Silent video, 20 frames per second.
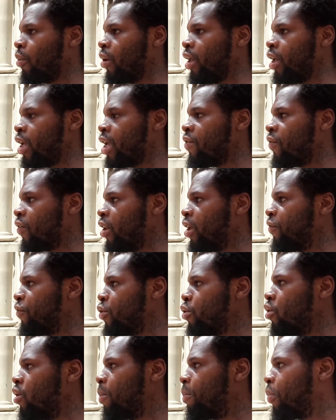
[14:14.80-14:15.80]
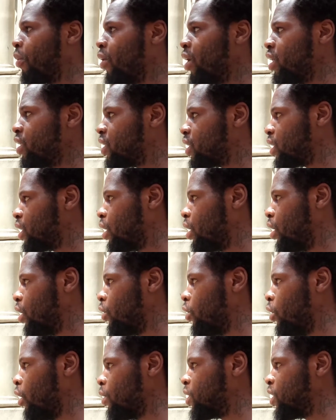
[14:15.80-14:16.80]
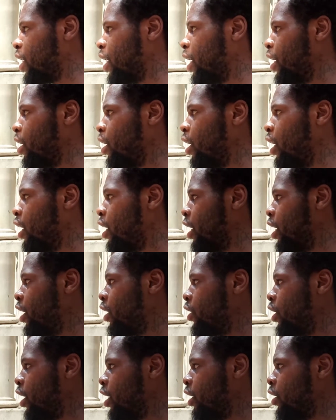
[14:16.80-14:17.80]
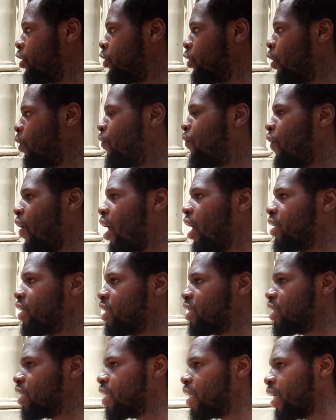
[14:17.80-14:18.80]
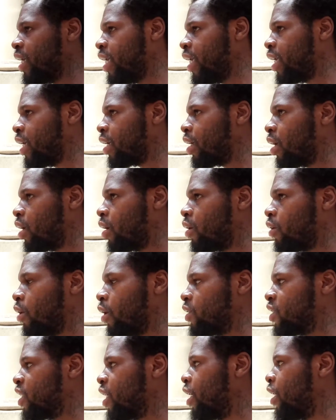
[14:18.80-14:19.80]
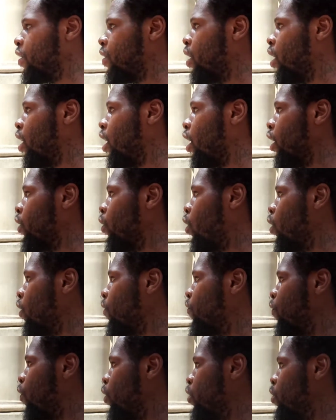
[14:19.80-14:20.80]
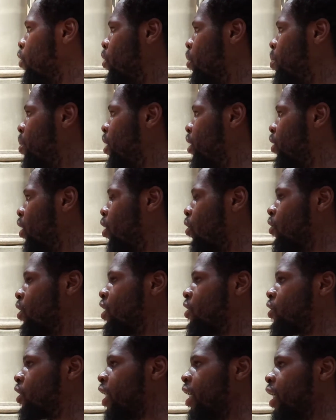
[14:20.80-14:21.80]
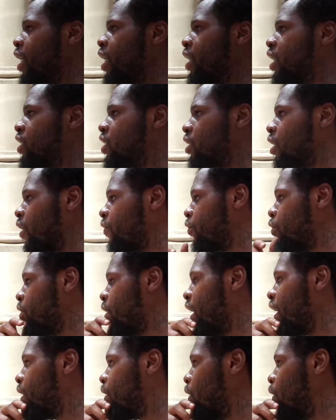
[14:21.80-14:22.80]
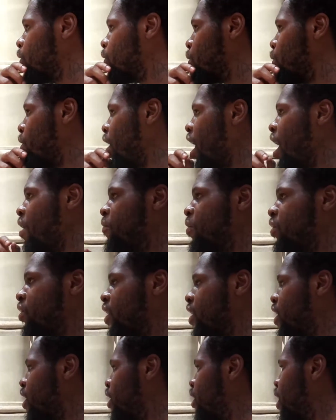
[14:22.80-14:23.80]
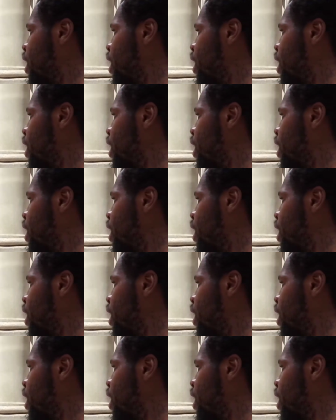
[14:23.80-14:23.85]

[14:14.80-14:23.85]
even if you're a prince, you know what I'm saying, and your father's a king, you know what I'm saying, in order for you to be known as king and stuff, you got to go through everything